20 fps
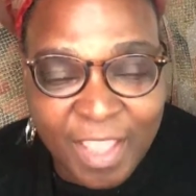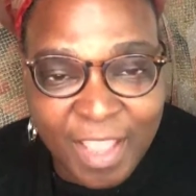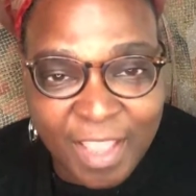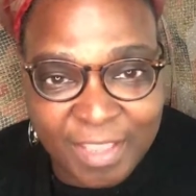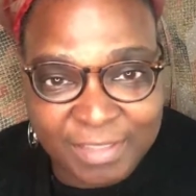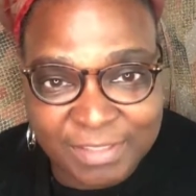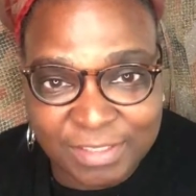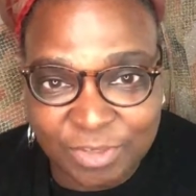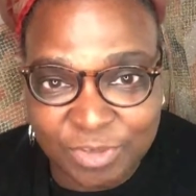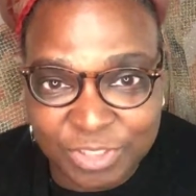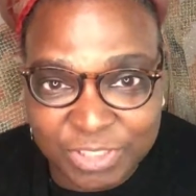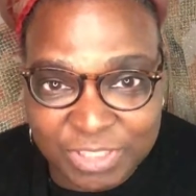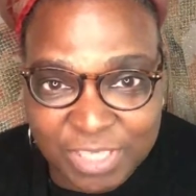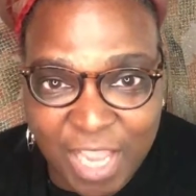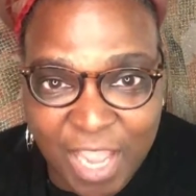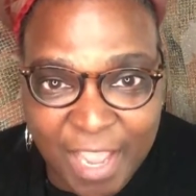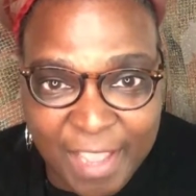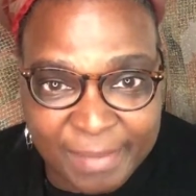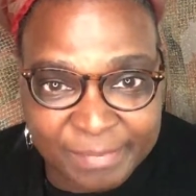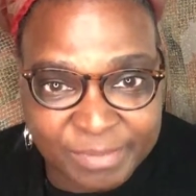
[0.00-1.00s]
It's a good
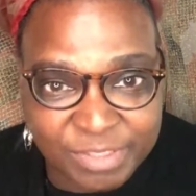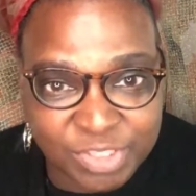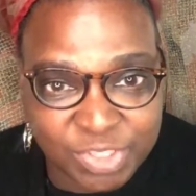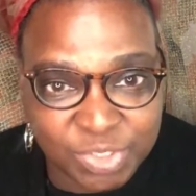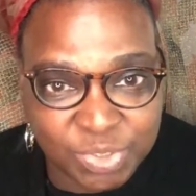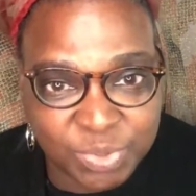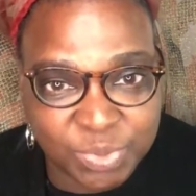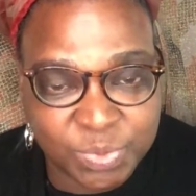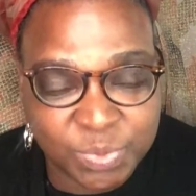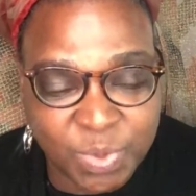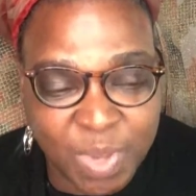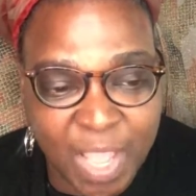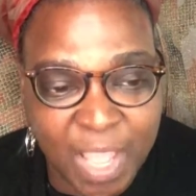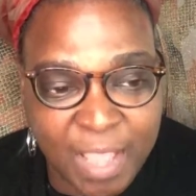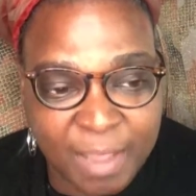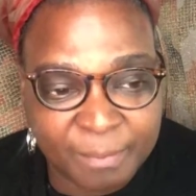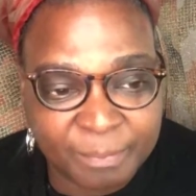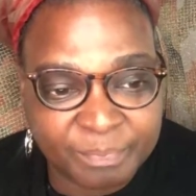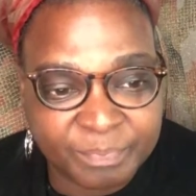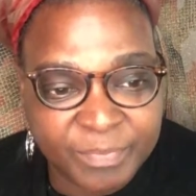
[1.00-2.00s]
time to
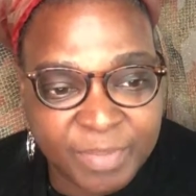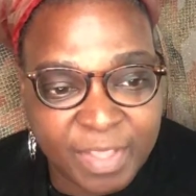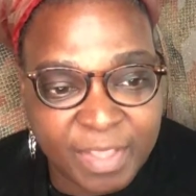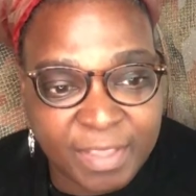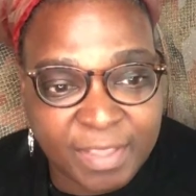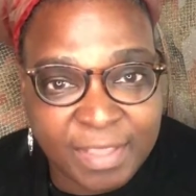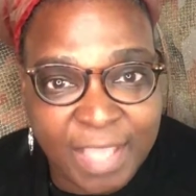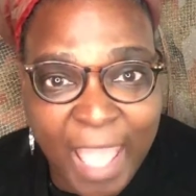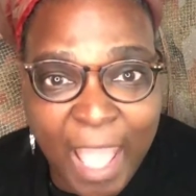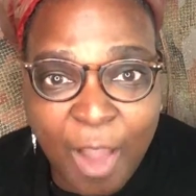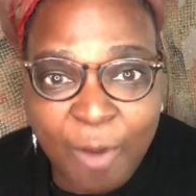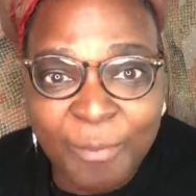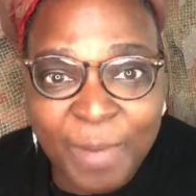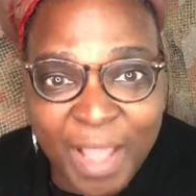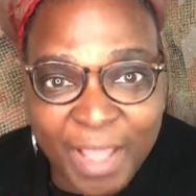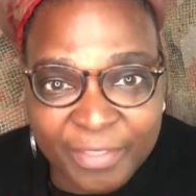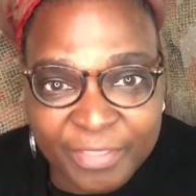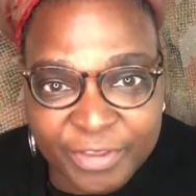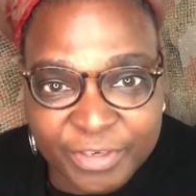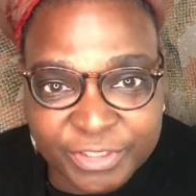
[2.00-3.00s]
help
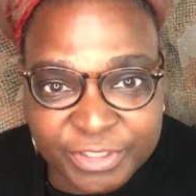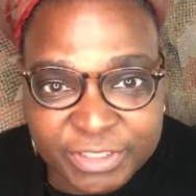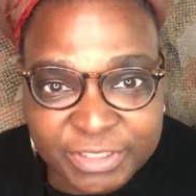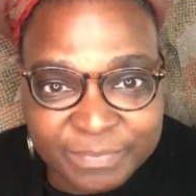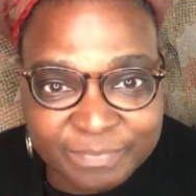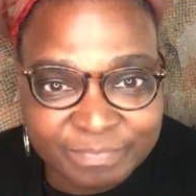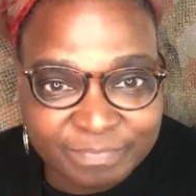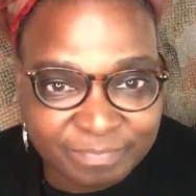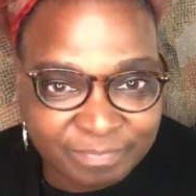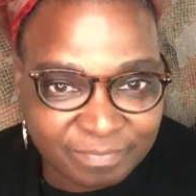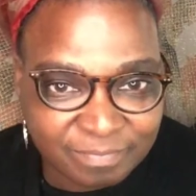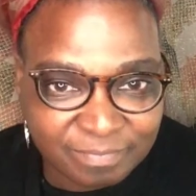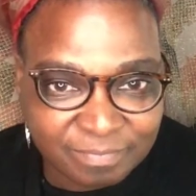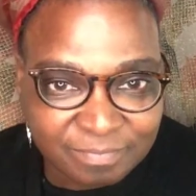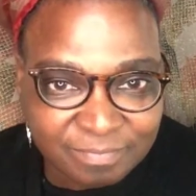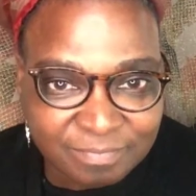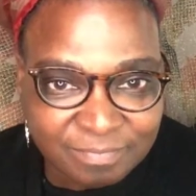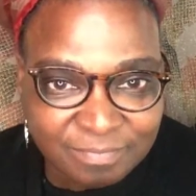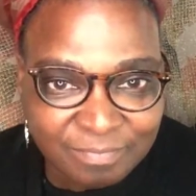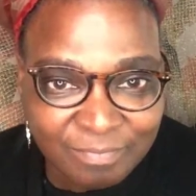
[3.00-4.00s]
others,
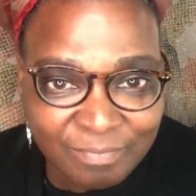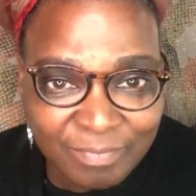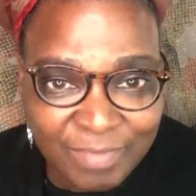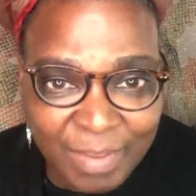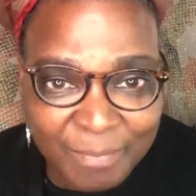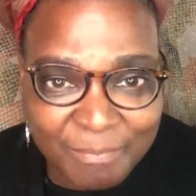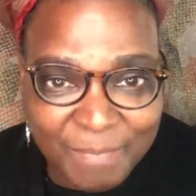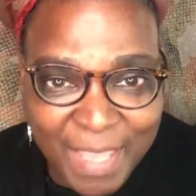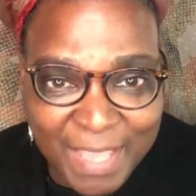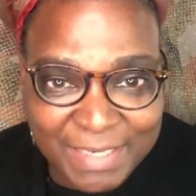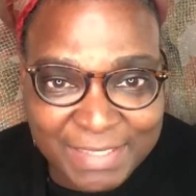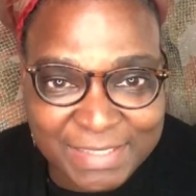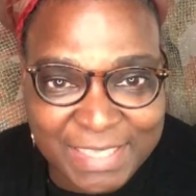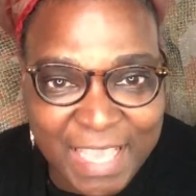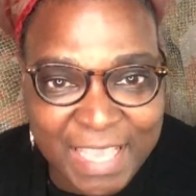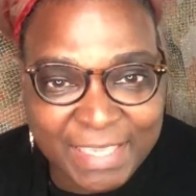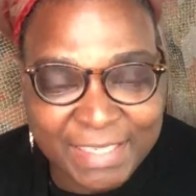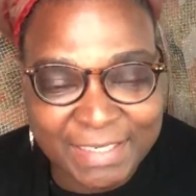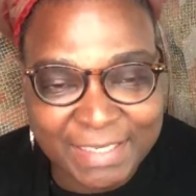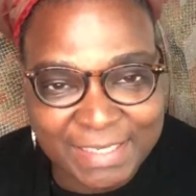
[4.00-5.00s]

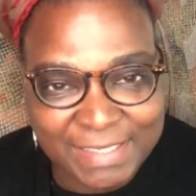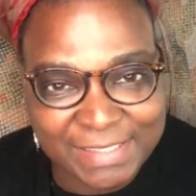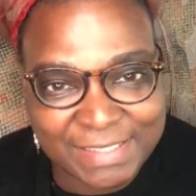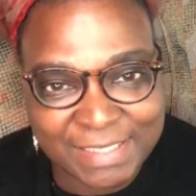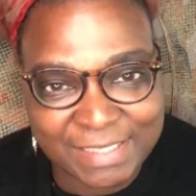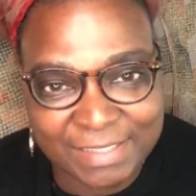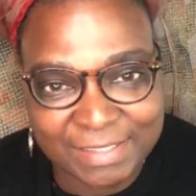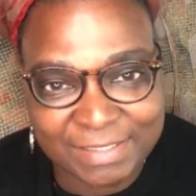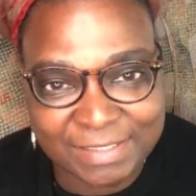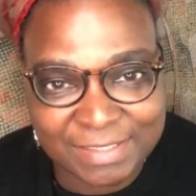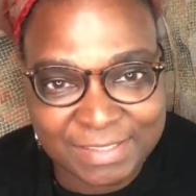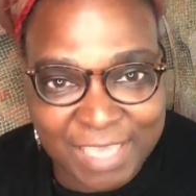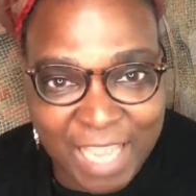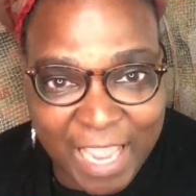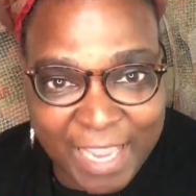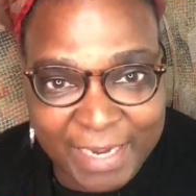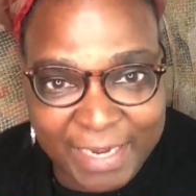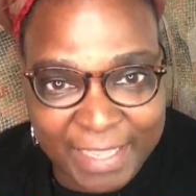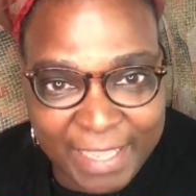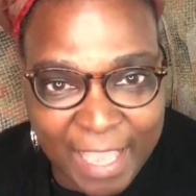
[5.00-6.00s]
meditate, listen,
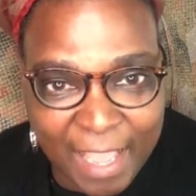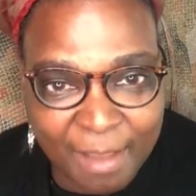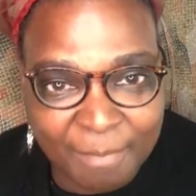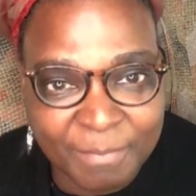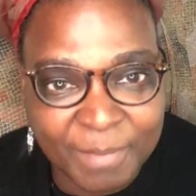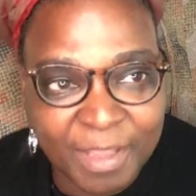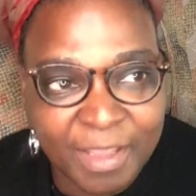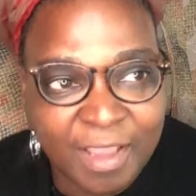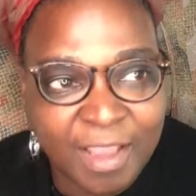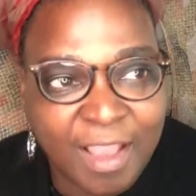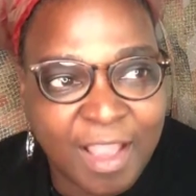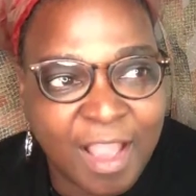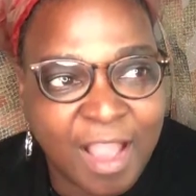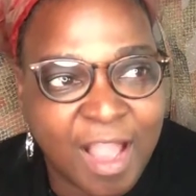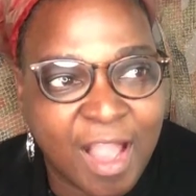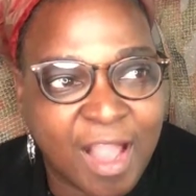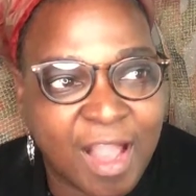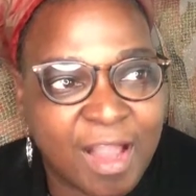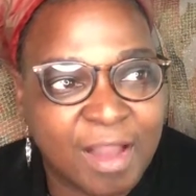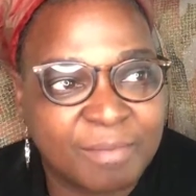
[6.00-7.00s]
tidy up,
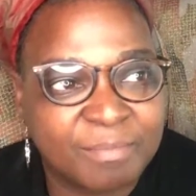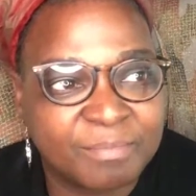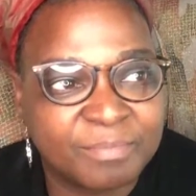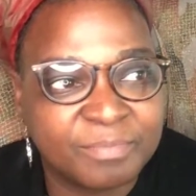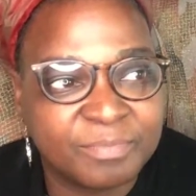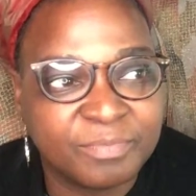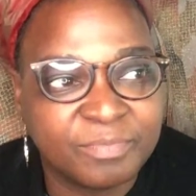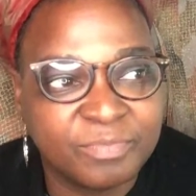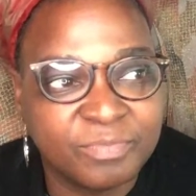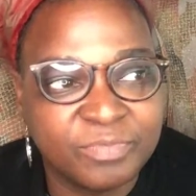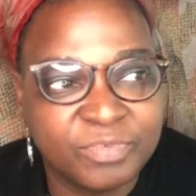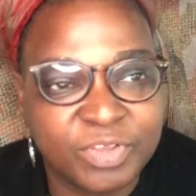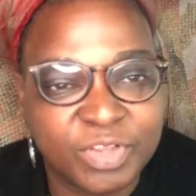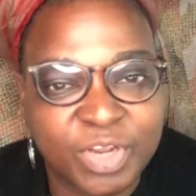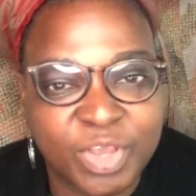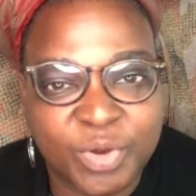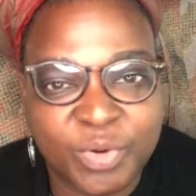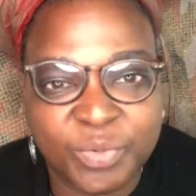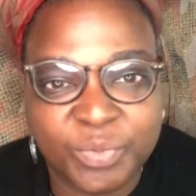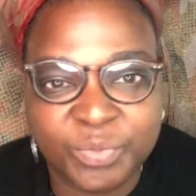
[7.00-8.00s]
you
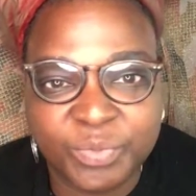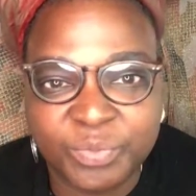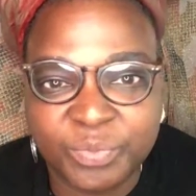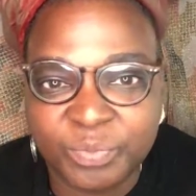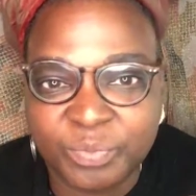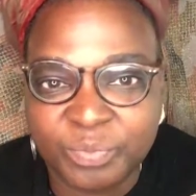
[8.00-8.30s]
know,